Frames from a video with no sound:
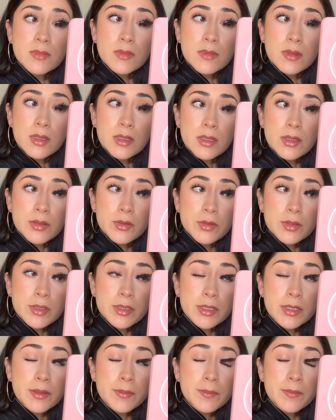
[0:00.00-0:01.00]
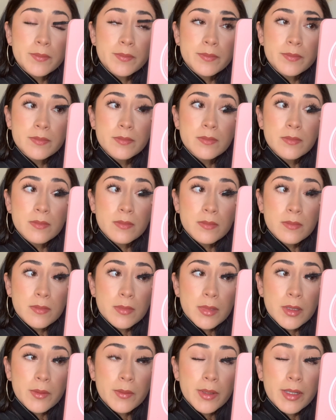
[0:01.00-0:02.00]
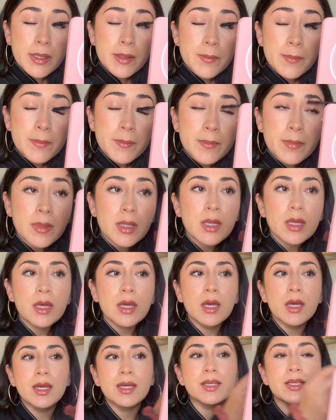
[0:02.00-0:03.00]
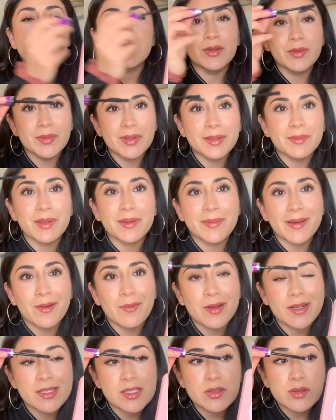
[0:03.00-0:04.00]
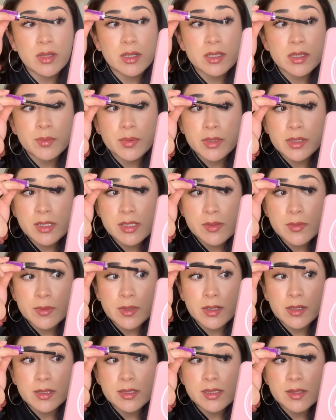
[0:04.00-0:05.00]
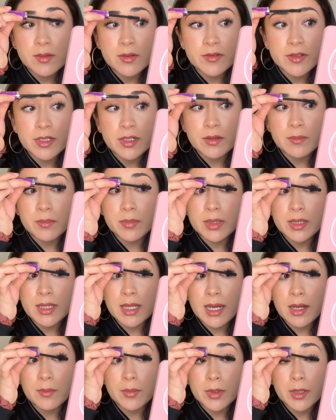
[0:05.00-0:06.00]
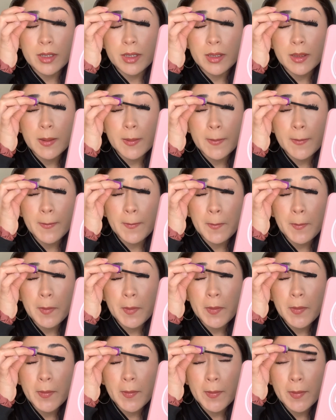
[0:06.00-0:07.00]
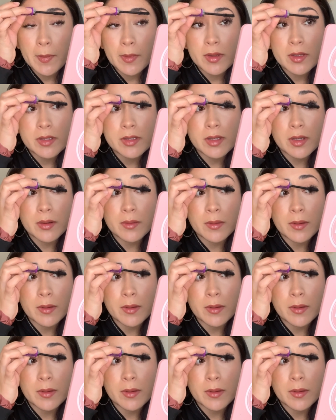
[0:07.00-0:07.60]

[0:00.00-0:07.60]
interesting. Okay. You know what? Maybe I waited too long to put this one on because I'm over here blabbering. So,